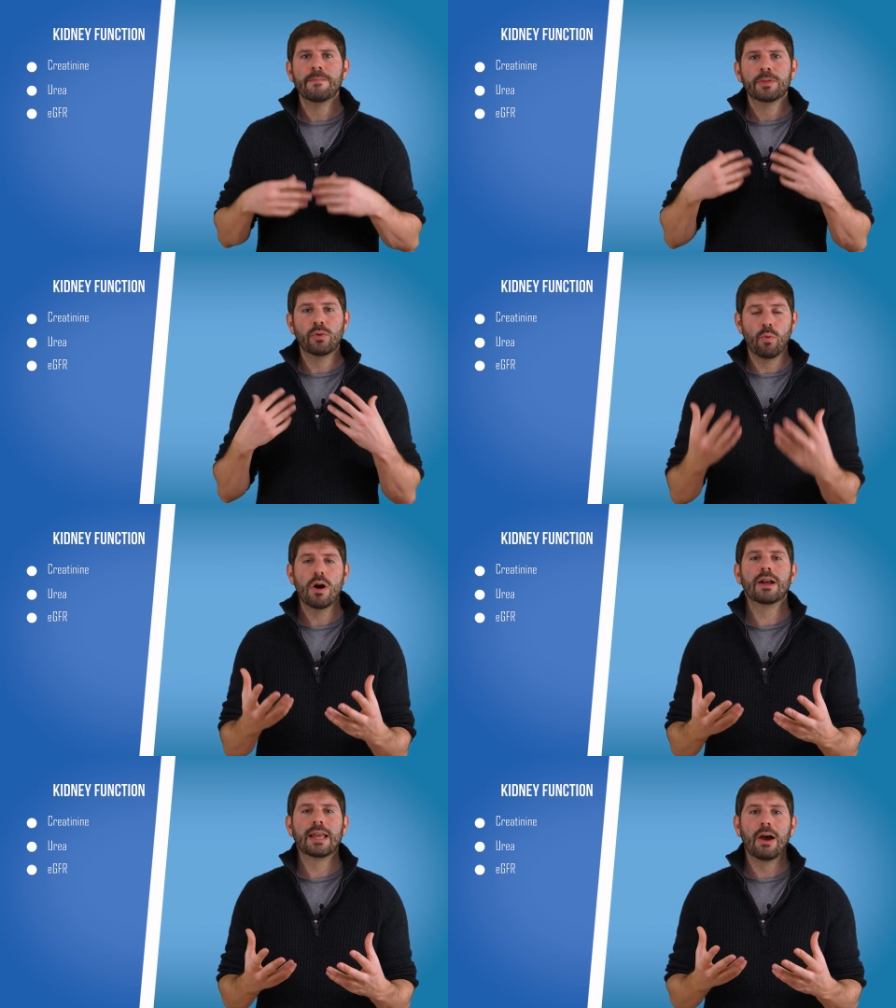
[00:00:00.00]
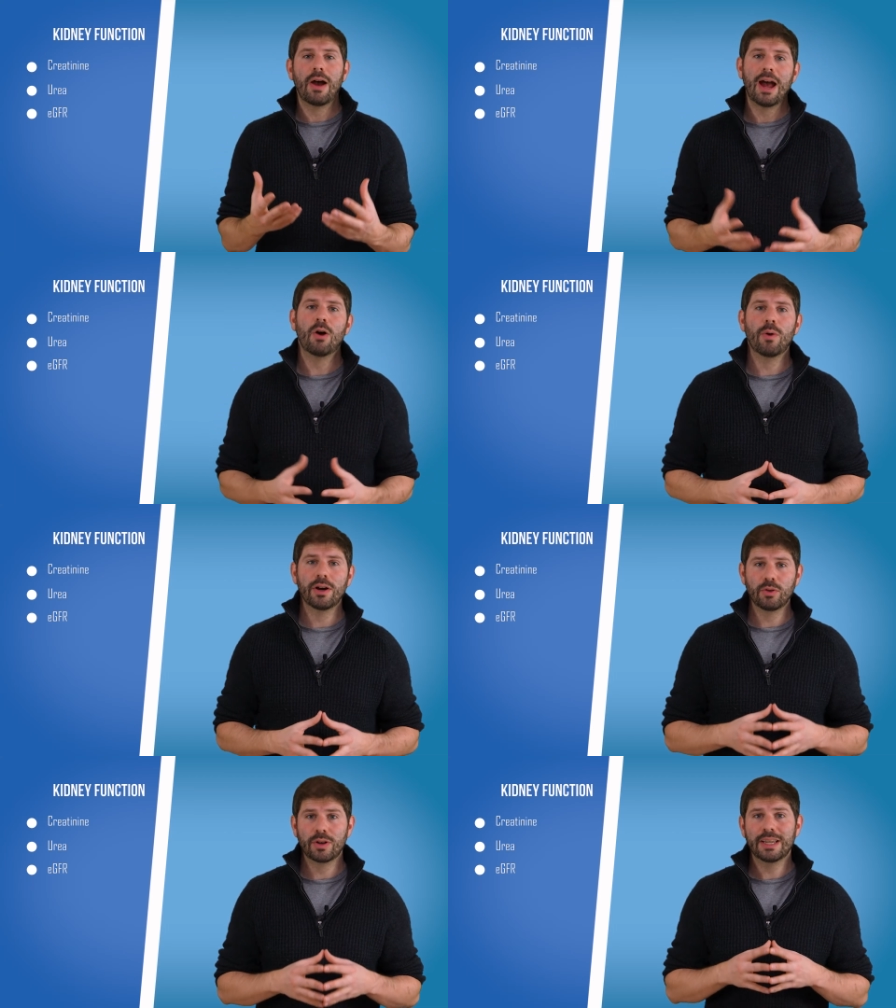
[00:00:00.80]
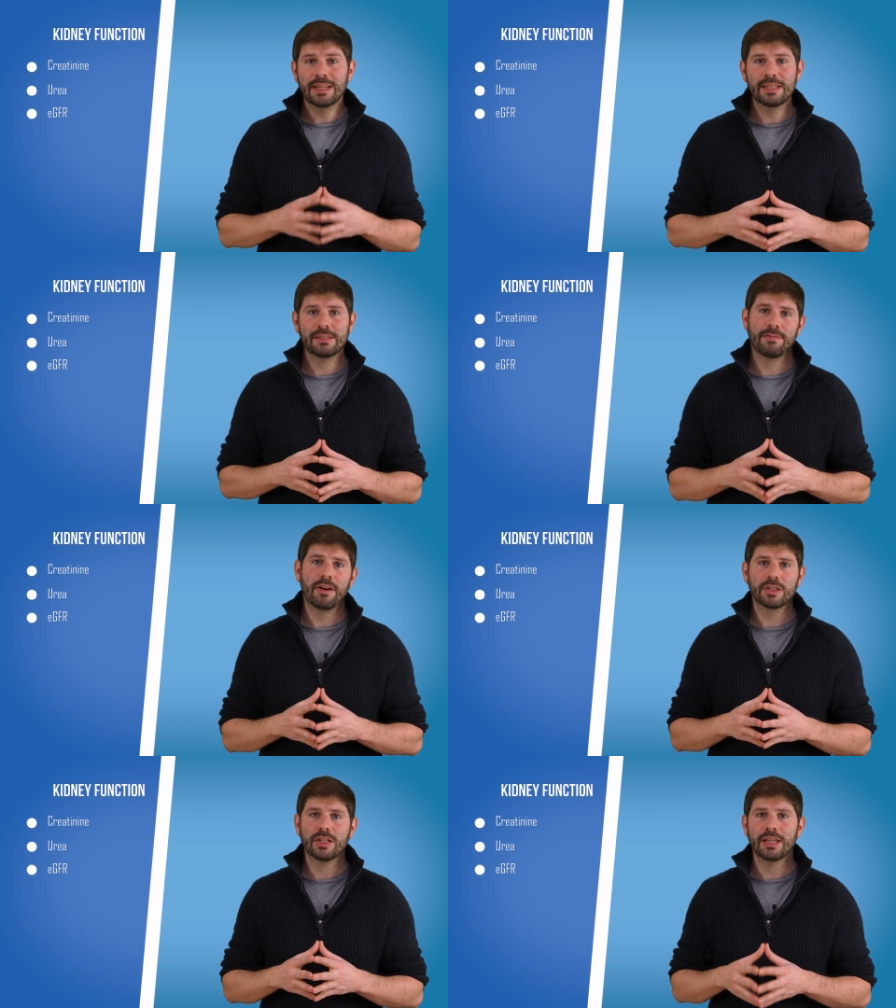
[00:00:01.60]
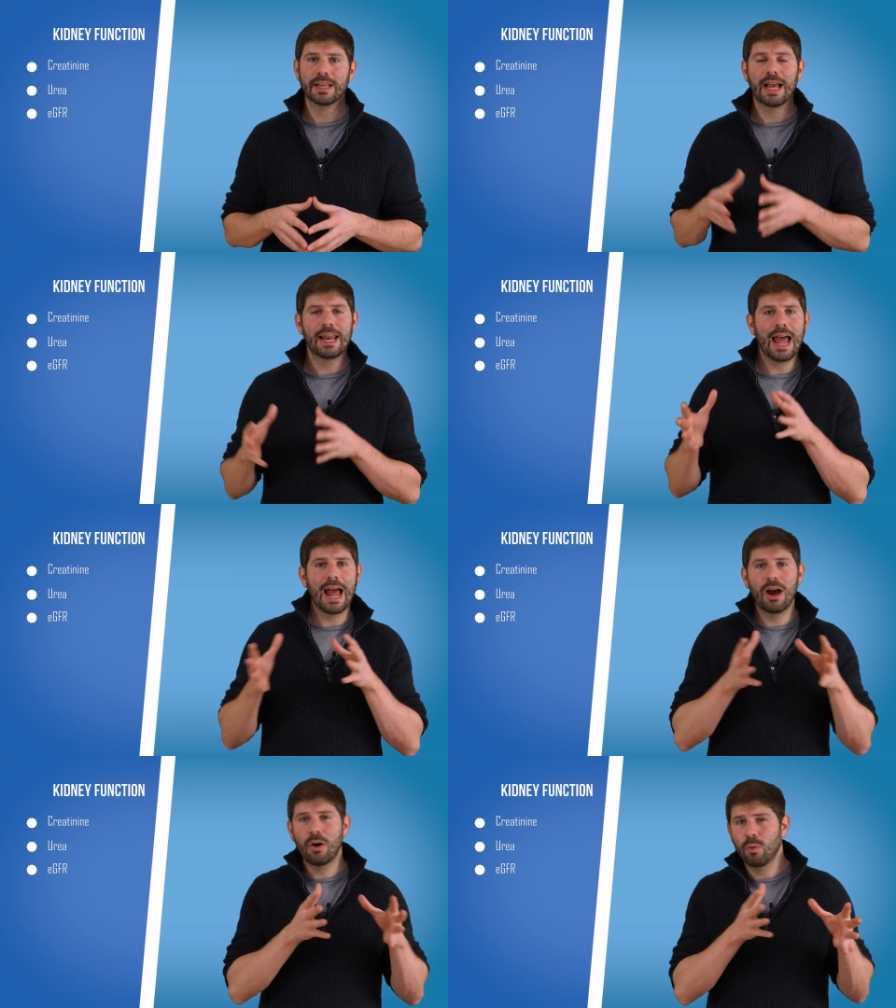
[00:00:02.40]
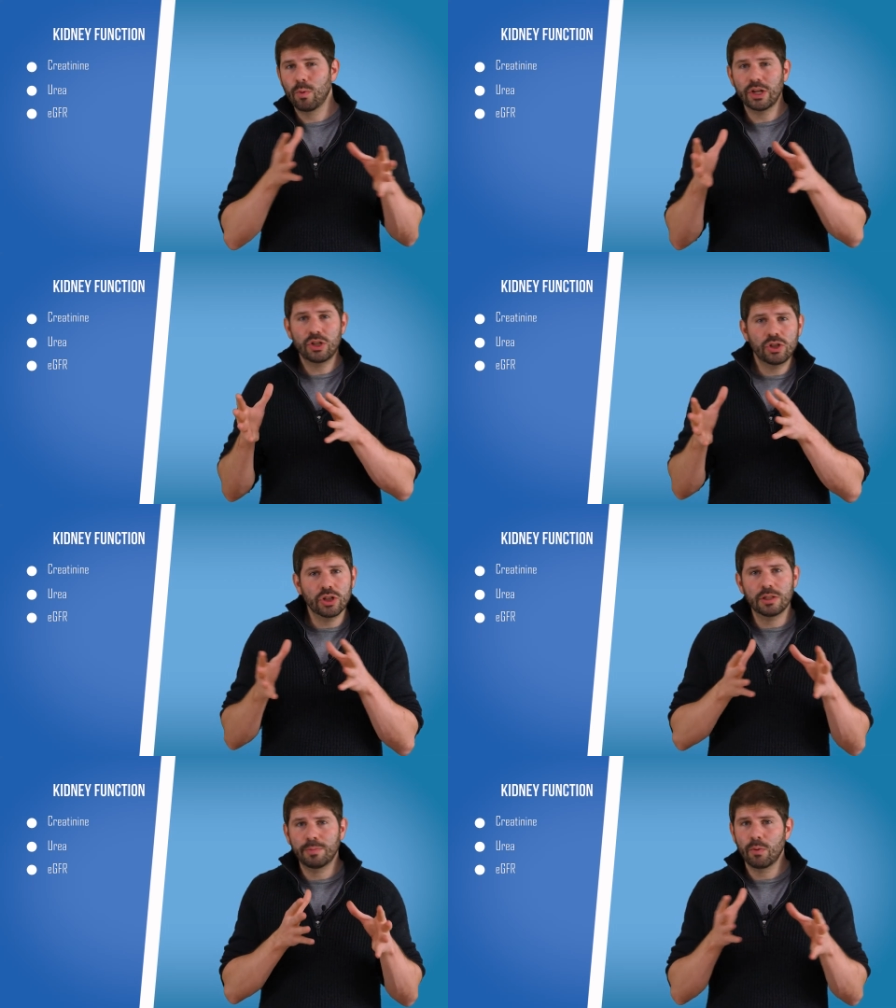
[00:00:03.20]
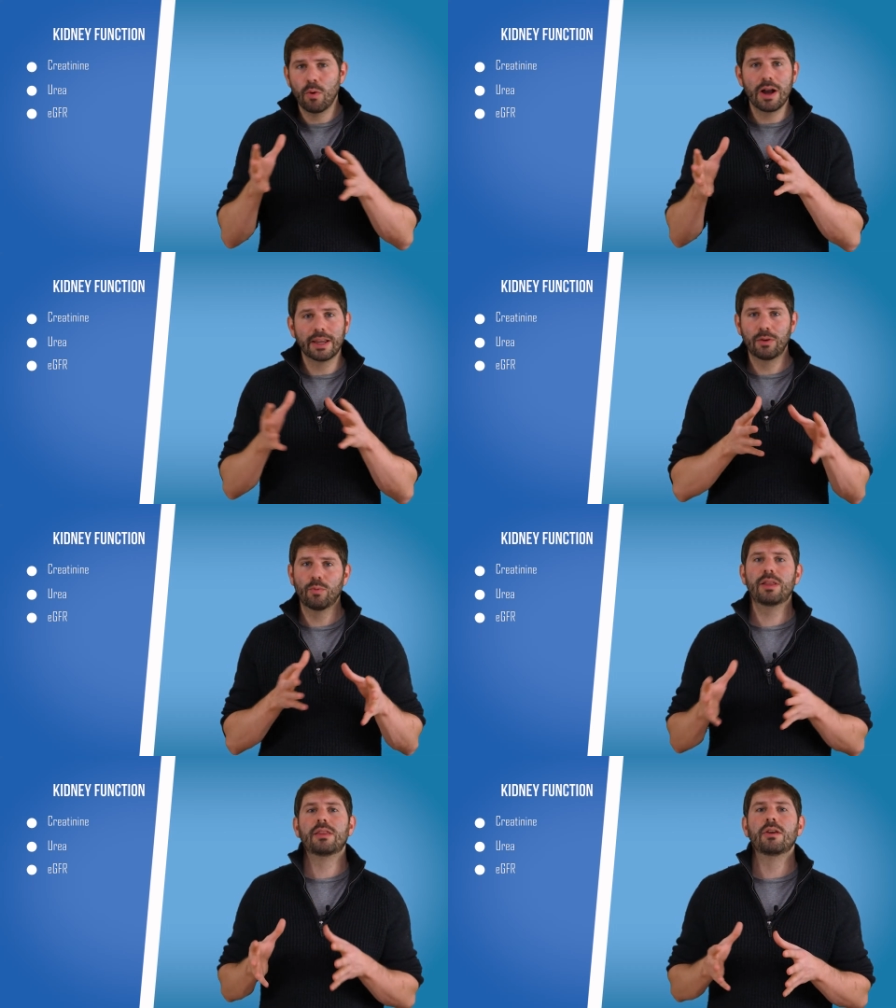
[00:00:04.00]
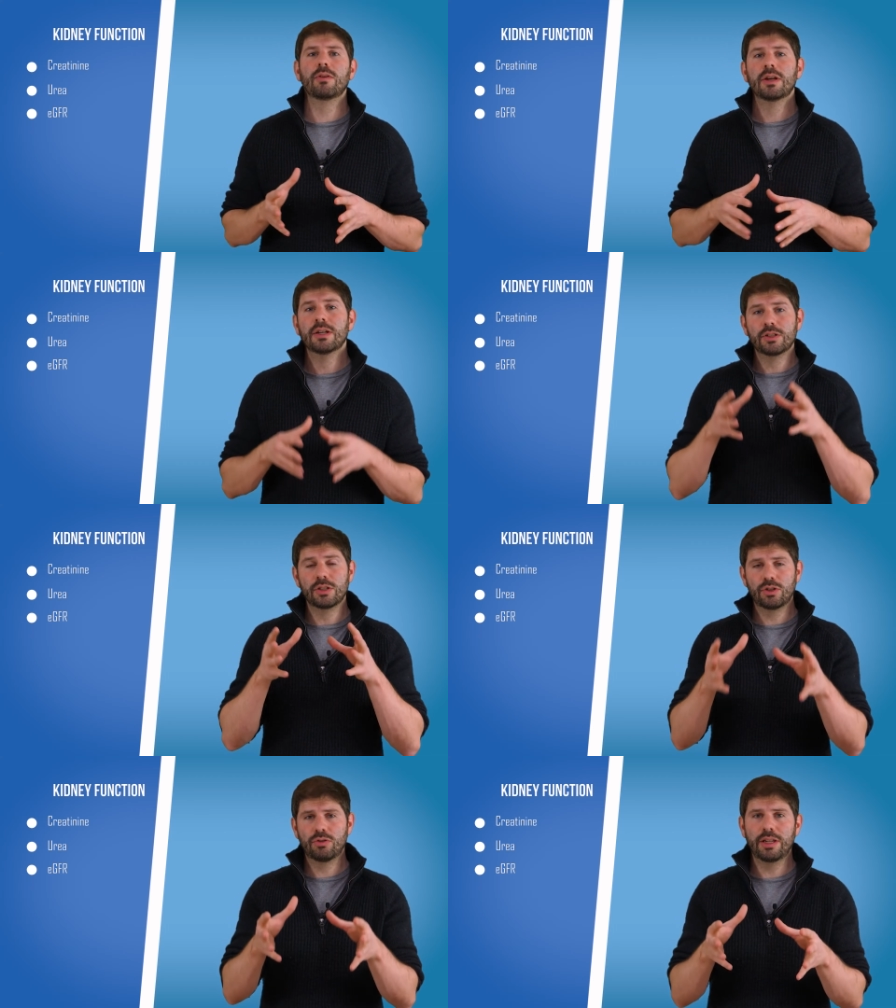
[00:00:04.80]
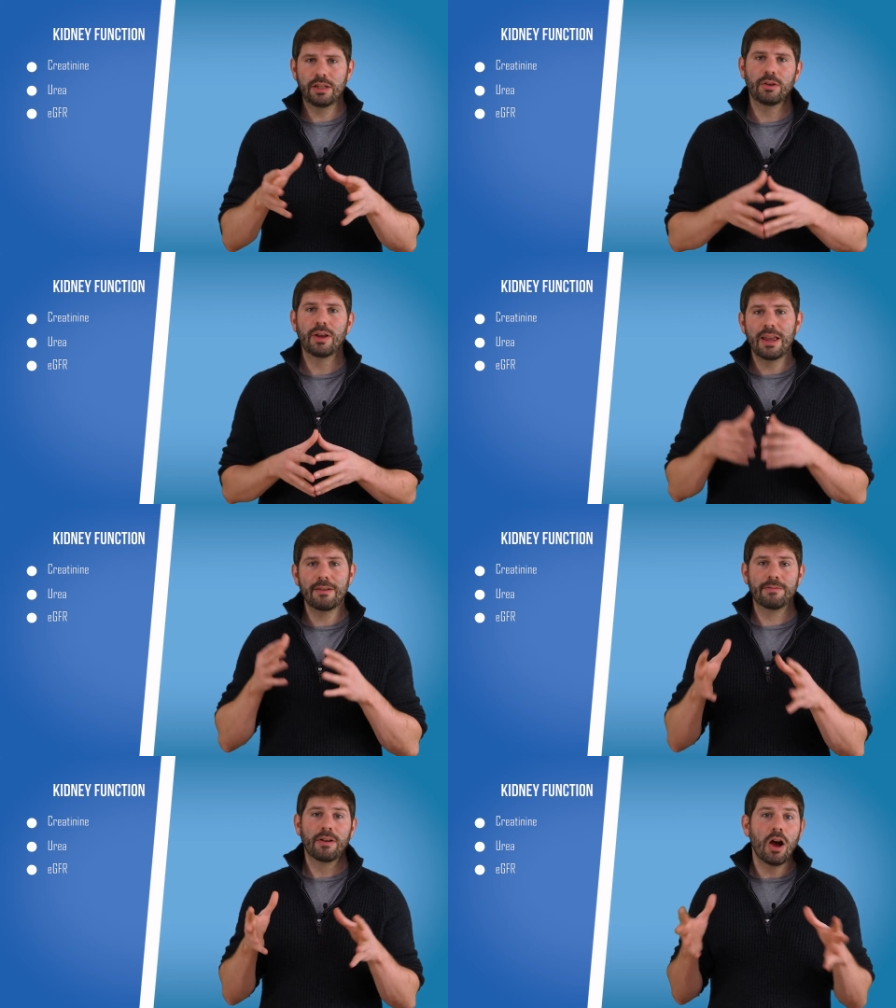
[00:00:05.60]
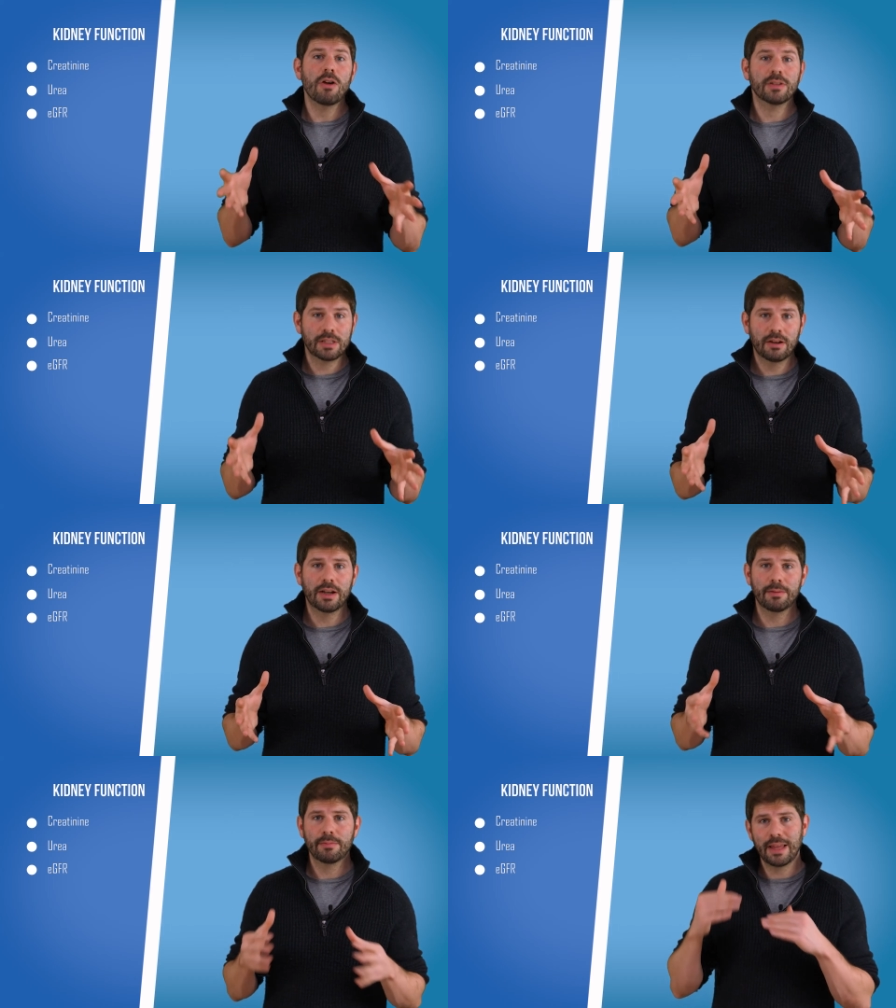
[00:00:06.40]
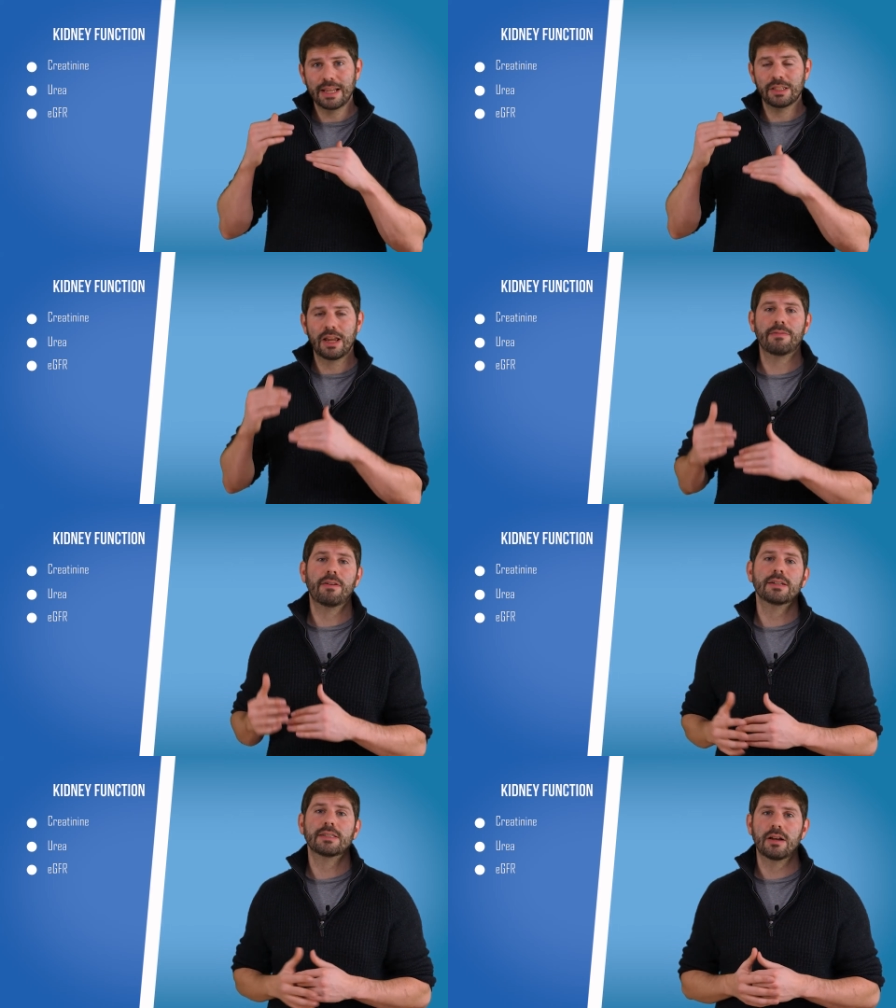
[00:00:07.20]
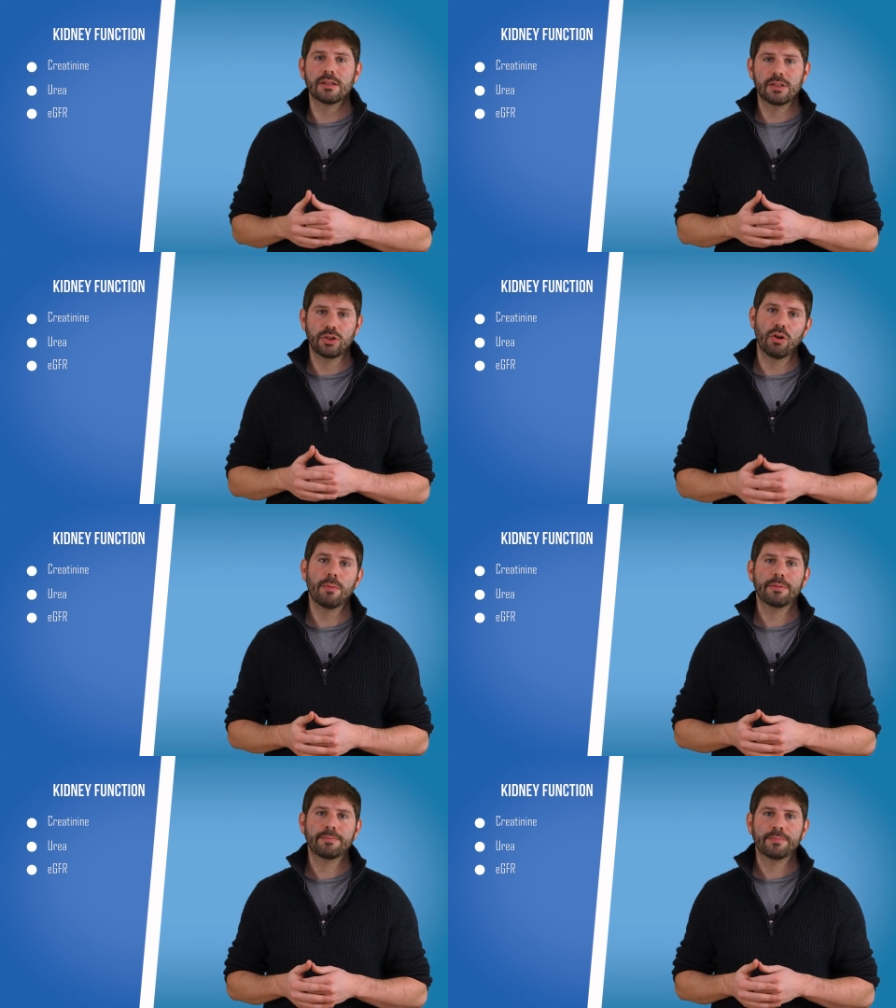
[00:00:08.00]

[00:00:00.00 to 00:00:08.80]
to work out how well your kidneys are functioning and how we should be working with you to treat you if over time that GFR starts to drop.